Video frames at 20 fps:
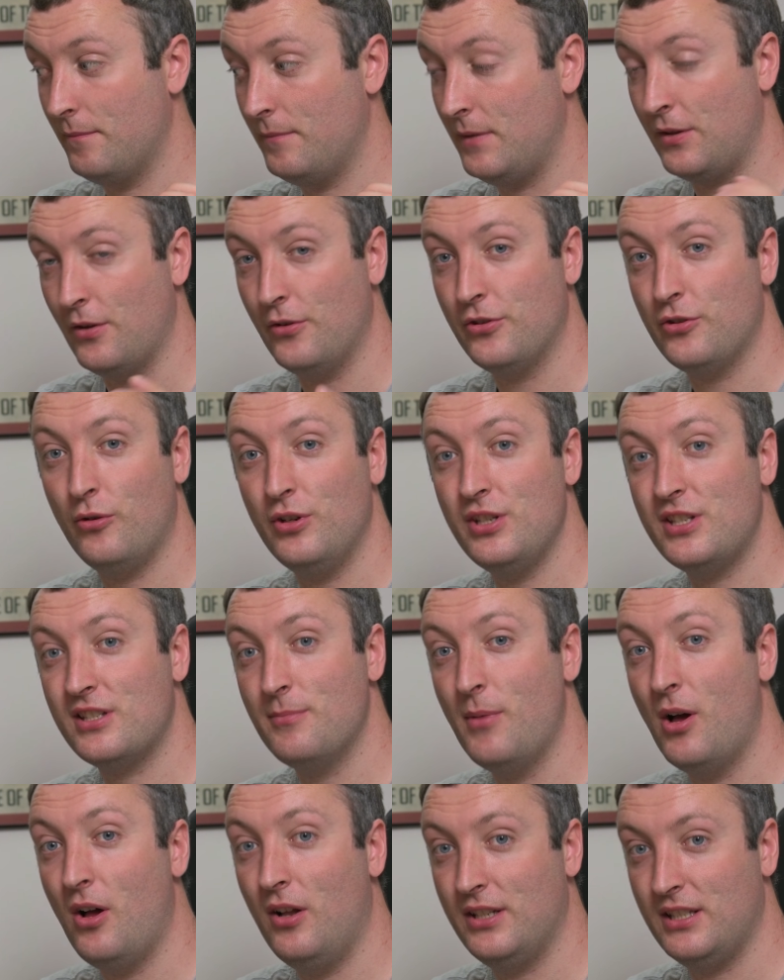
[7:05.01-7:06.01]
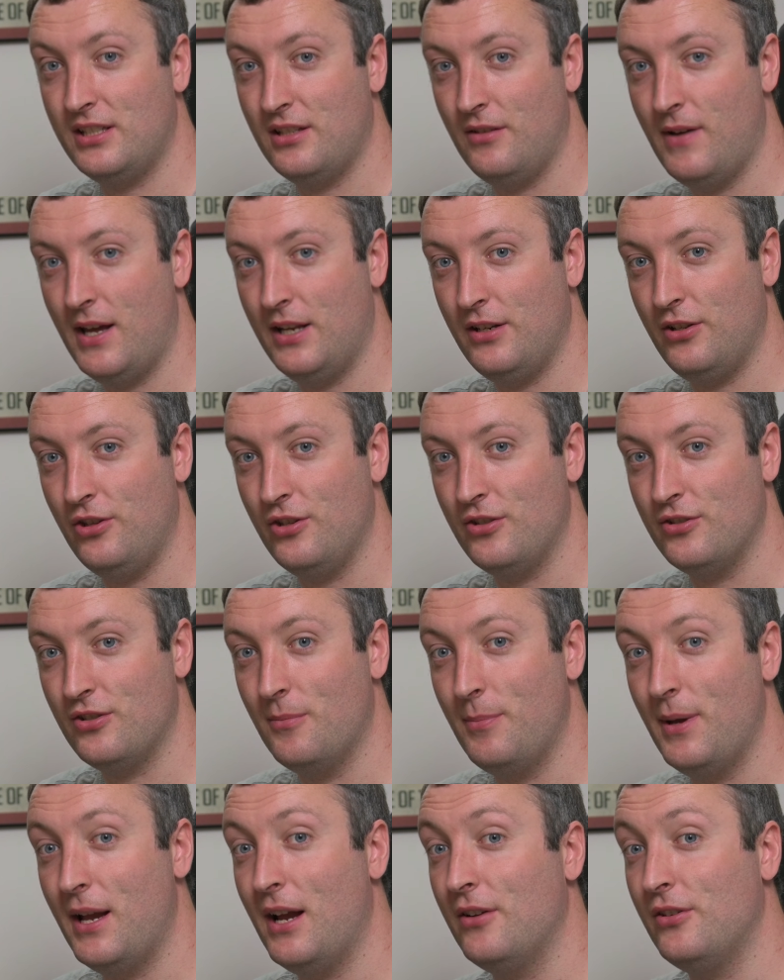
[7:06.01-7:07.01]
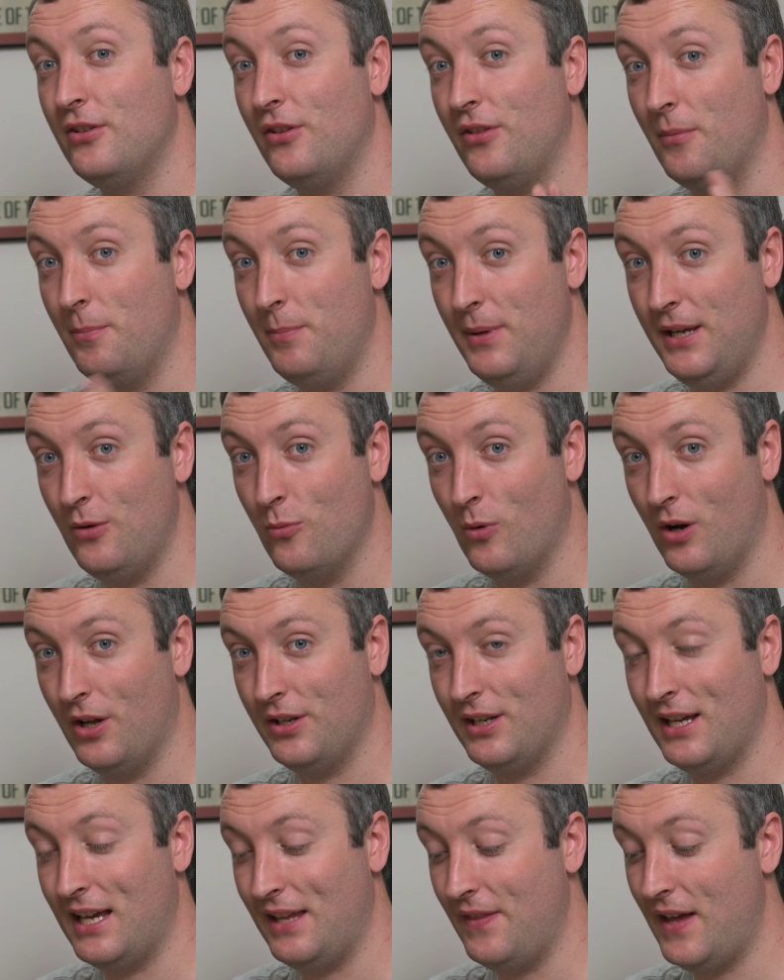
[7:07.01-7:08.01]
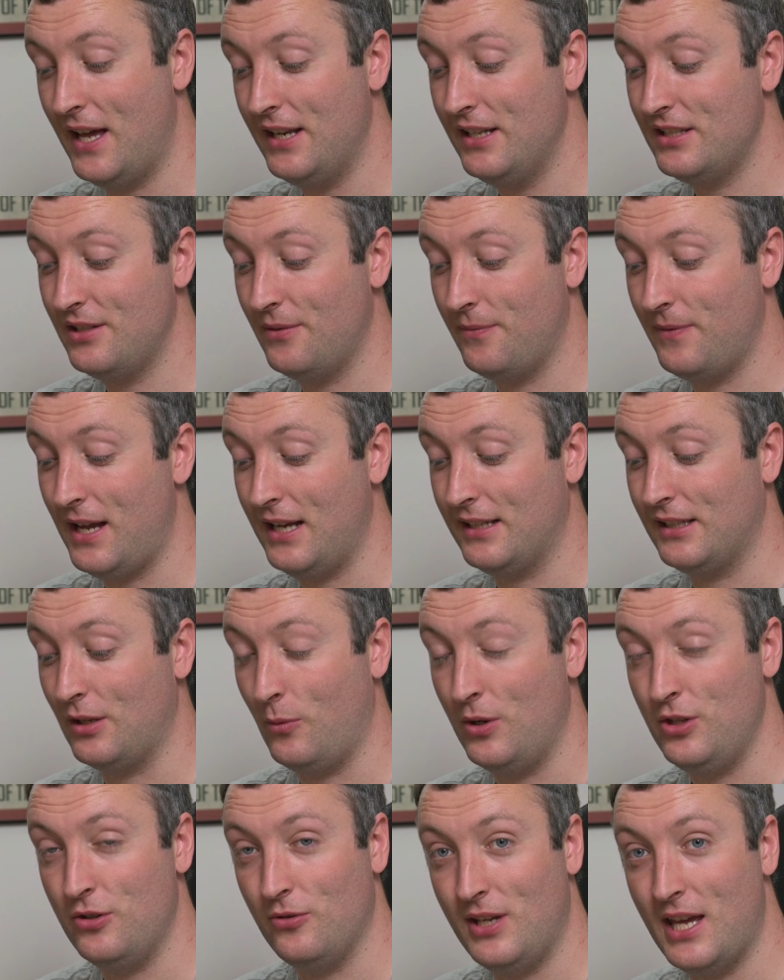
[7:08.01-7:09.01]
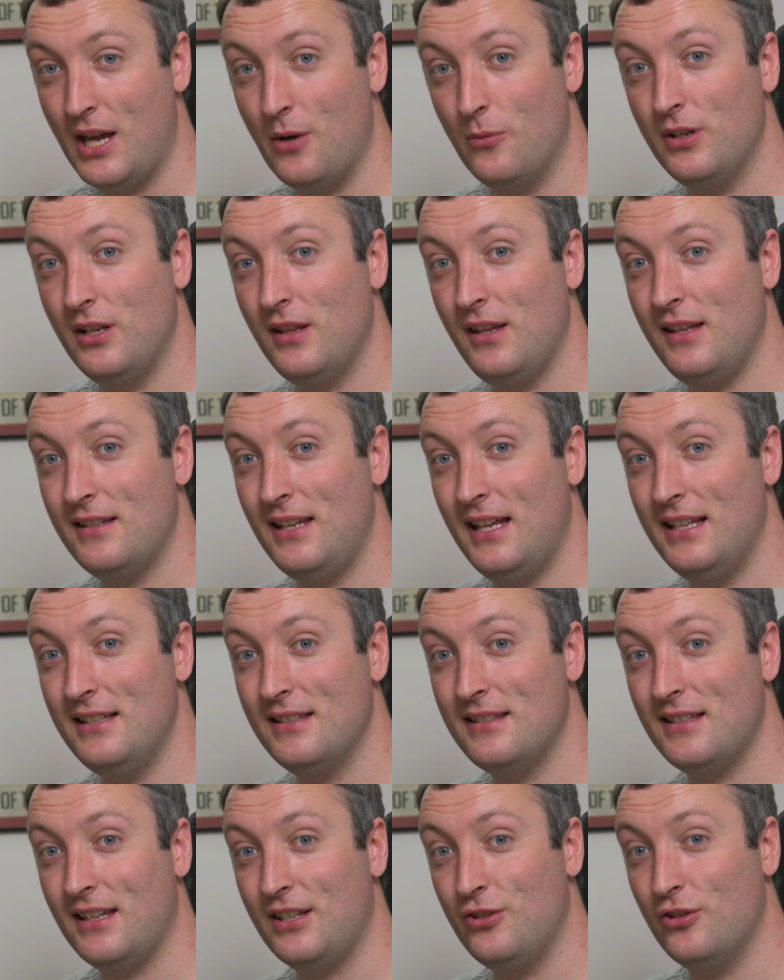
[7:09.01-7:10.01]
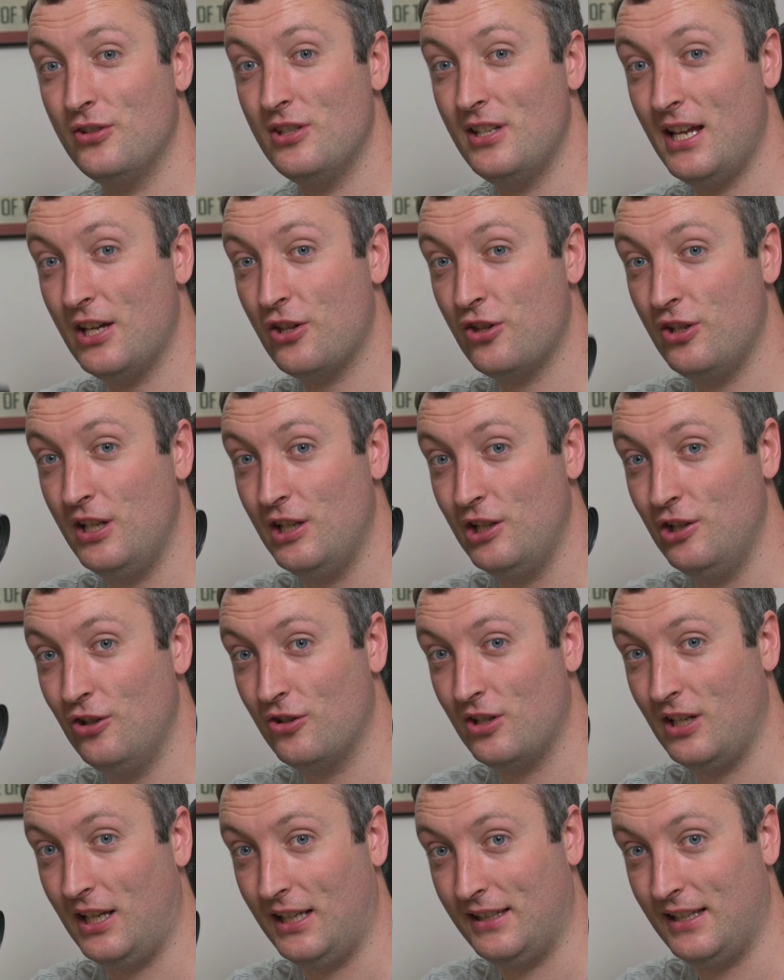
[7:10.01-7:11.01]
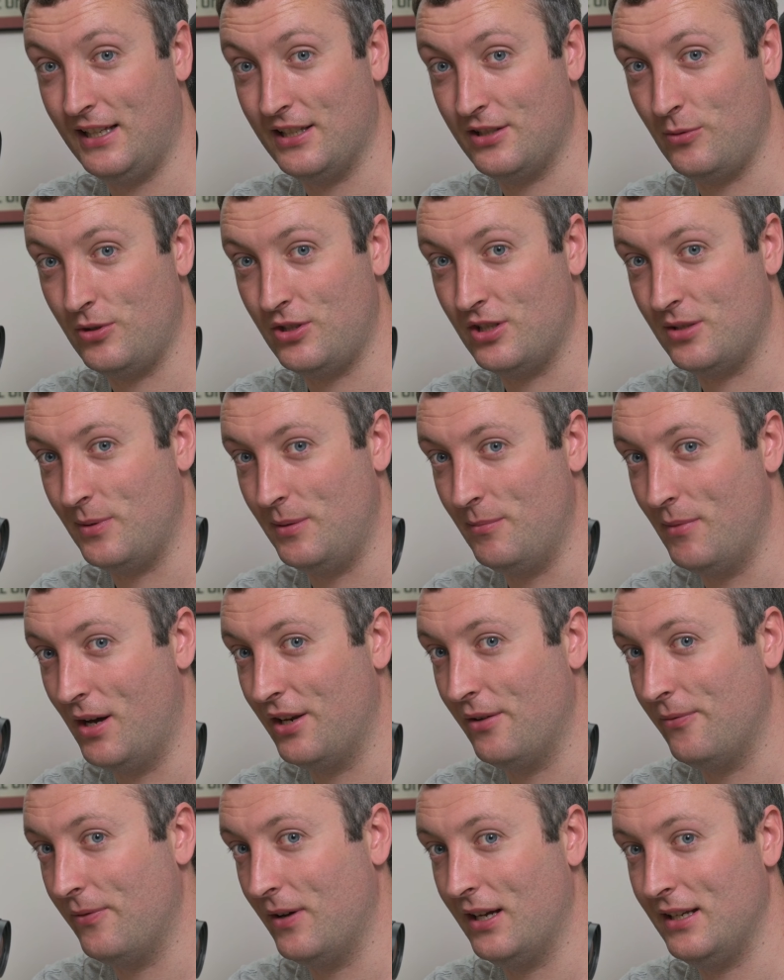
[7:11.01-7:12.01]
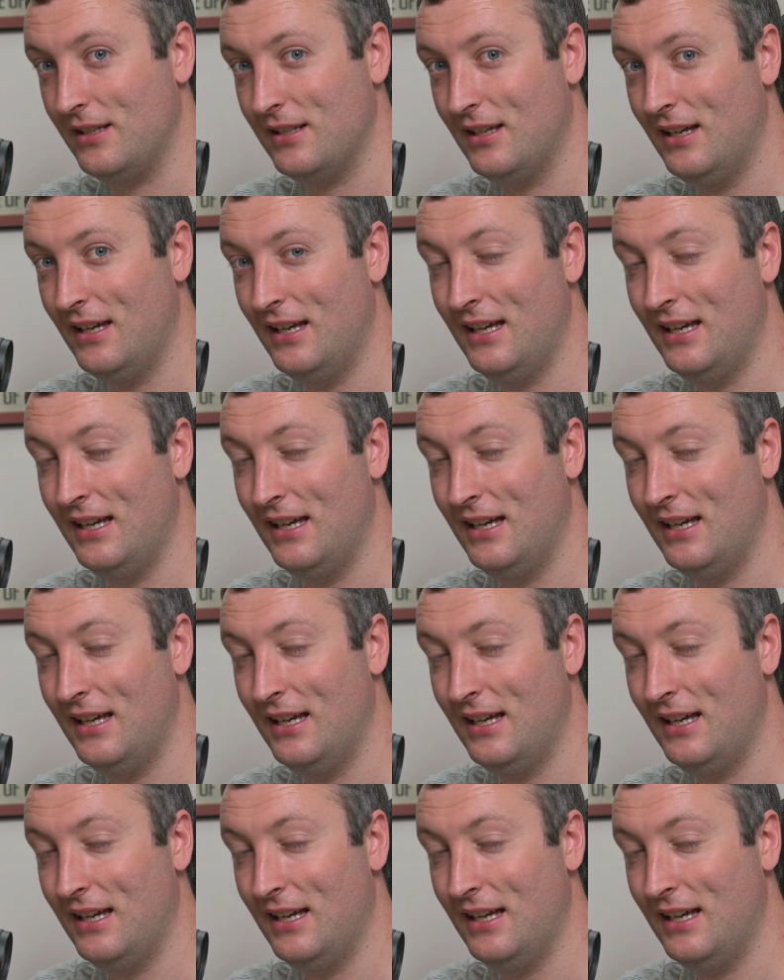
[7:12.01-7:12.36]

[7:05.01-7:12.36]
Now those are only small disadvantages compared to the big one, and that is the fact that when you get one of these lenses, it doesn't actually look like this, which has been modified.